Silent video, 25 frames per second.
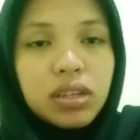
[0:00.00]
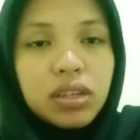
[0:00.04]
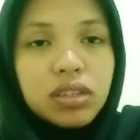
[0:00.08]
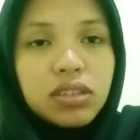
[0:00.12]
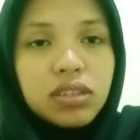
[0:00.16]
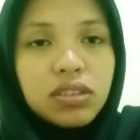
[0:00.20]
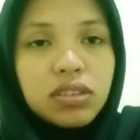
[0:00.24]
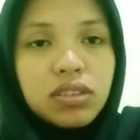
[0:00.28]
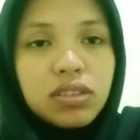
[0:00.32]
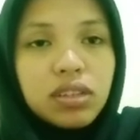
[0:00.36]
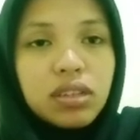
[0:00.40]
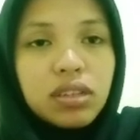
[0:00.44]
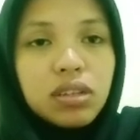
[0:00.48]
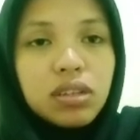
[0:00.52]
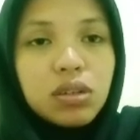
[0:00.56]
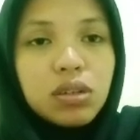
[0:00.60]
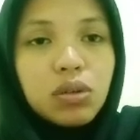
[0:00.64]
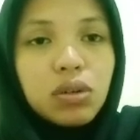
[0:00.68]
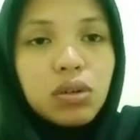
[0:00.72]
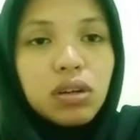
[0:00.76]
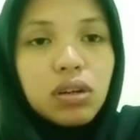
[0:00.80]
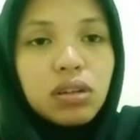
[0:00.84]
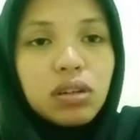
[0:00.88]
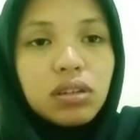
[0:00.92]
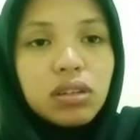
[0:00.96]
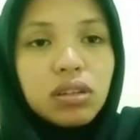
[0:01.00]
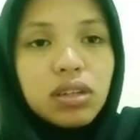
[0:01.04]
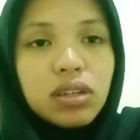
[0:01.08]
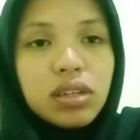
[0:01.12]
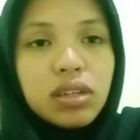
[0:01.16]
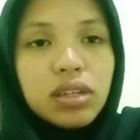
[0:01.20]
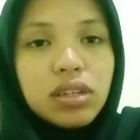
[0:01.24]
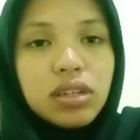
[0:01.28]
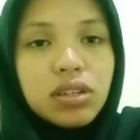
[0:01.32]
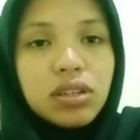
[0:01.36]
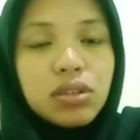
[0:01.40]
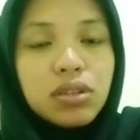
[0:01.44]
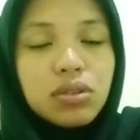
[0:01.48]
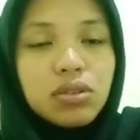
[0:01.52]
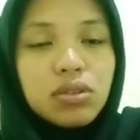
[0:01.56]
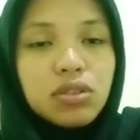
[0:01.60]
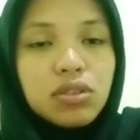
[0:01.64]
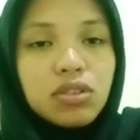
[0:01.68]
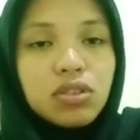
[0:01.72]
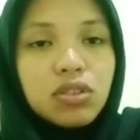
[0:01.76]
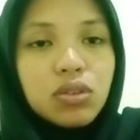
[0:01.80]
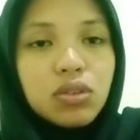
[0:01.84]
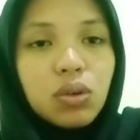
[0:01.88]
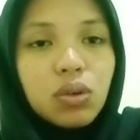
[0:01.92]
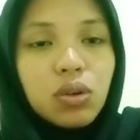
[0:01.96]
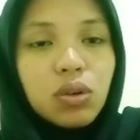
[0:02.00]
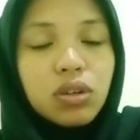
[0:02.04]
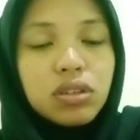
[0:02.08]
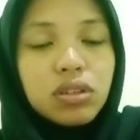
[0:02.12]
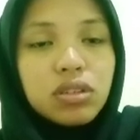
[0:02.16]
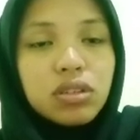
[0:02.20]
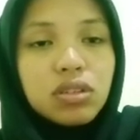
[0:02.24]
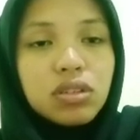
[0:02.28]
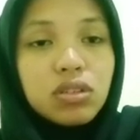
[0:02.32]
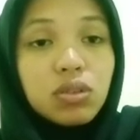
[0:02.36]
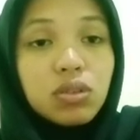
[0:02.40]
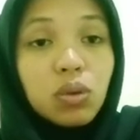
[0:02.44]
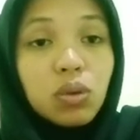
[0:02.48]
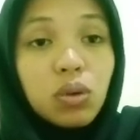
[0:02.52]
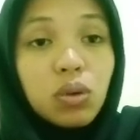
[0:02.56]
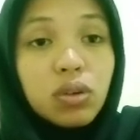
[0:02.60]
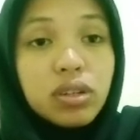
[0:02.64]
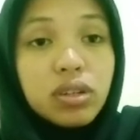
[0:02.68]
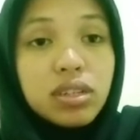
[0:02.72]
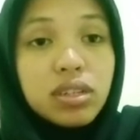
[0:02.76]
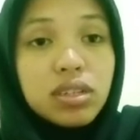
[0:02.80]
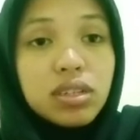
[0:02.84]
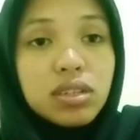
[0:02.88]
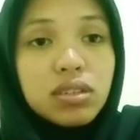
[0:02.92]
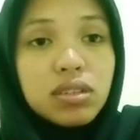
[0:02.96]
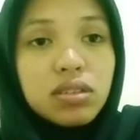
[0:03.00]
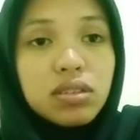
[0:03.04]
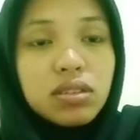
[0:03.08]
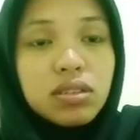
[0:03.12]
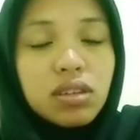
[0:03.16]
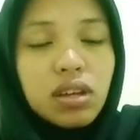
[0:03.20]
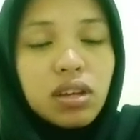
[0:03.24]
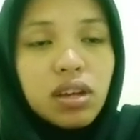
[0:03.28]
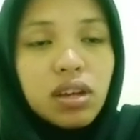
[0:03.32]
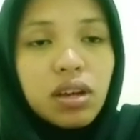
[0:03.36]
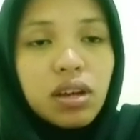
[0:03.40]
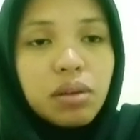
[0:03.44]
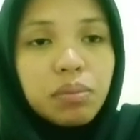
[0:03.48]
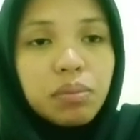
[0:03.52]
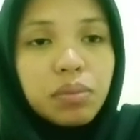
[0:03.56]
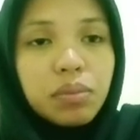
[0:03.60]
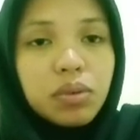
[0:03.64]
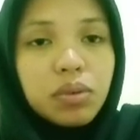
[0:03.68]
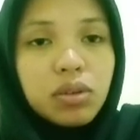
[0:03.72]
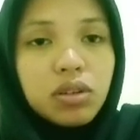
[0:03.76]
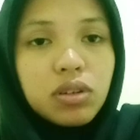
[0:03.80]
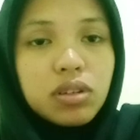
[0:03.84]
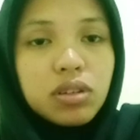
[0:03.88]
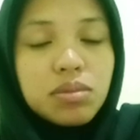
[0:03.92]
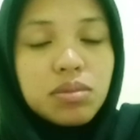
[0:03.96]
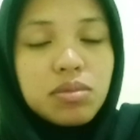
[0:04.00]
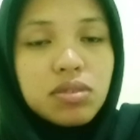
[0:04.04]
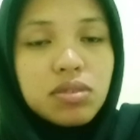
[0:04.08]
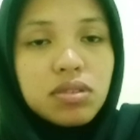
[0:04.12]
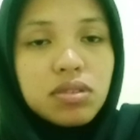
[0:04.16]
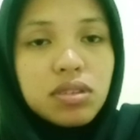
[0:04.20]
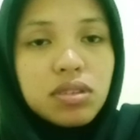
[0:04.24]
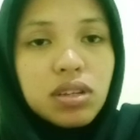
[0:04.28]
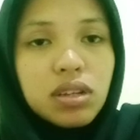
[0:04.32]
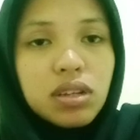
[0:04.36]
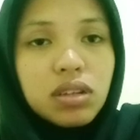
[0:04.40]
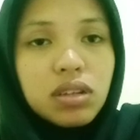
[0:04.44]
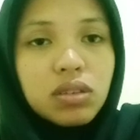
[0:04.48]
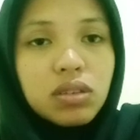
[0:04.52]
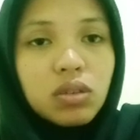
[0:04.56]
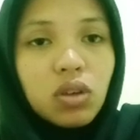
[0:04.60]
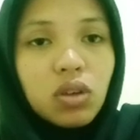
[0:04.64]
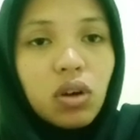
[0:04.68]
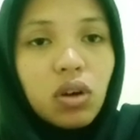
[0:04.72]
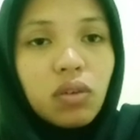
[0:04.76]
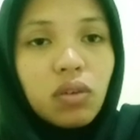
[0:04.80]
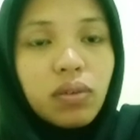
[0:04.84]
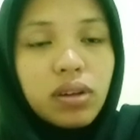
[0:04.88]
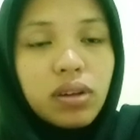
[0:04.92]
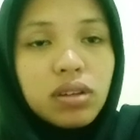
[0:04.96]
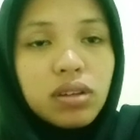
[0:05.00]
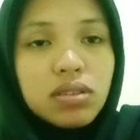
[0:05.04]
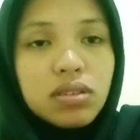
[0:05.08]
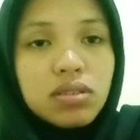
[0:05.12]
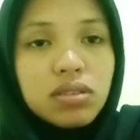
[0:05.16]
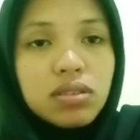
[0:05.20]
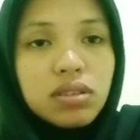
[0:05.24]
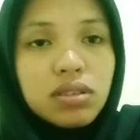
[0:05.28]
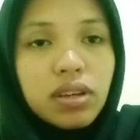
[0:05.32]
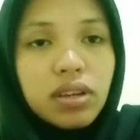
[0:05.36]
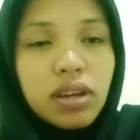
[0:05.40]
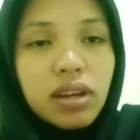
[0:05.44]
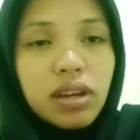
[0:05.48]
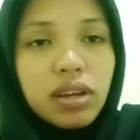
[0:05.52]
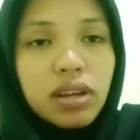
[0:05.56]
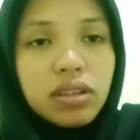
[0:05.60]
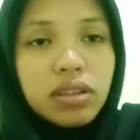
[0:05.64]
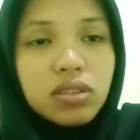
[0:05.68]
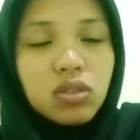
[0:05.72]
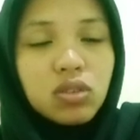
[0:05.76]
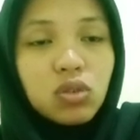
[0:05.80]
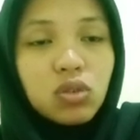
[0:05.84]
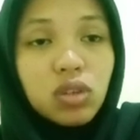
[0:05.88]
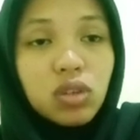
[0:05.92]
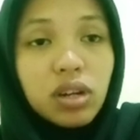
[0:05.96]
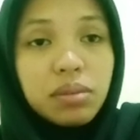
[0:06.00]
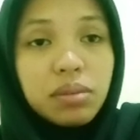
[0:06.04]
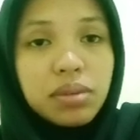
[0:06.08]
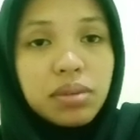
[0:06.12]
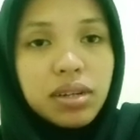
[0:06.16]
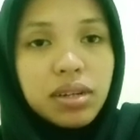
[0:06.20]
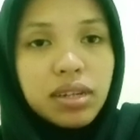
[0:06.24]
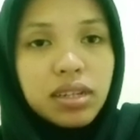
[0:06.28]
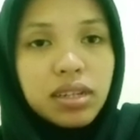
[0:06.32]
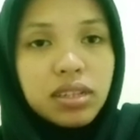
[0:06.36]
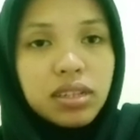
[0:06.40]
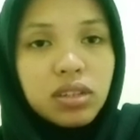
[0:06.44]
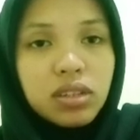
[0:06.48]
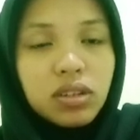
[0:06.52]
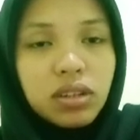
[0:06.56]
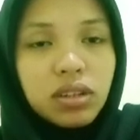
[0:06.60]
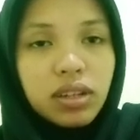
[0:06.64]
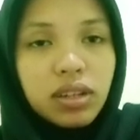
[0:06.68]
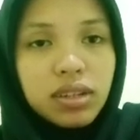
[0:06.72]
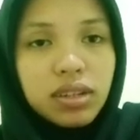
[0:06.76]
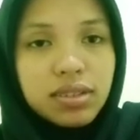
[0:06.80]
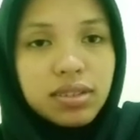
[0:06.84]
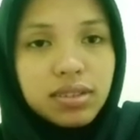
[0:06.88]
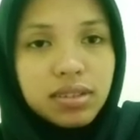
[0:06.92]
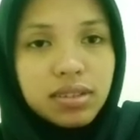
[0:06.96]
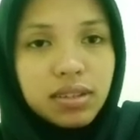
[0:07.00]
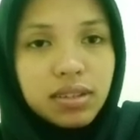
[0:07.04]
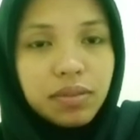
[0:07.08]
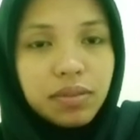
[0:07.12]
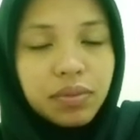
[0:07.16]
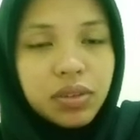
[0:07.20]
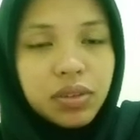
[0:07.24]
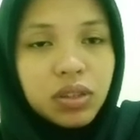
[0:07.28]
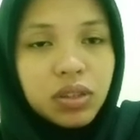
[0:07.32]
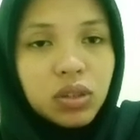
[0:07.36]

She regularly uses short stories, poems, novels, and drama in class.